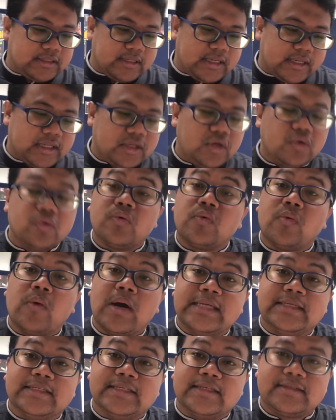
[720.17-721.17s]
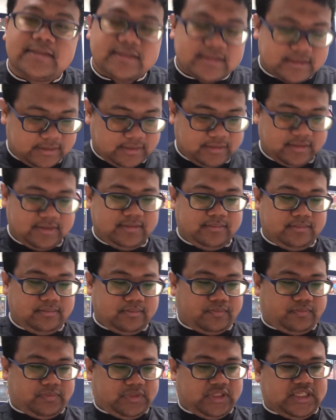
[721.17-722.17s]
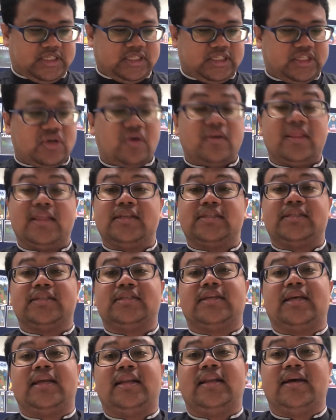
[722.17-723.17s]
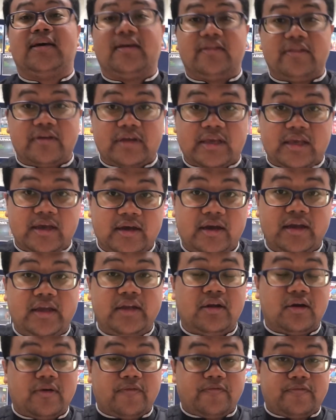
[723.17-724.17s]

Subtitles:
and wisest. So this is another kind of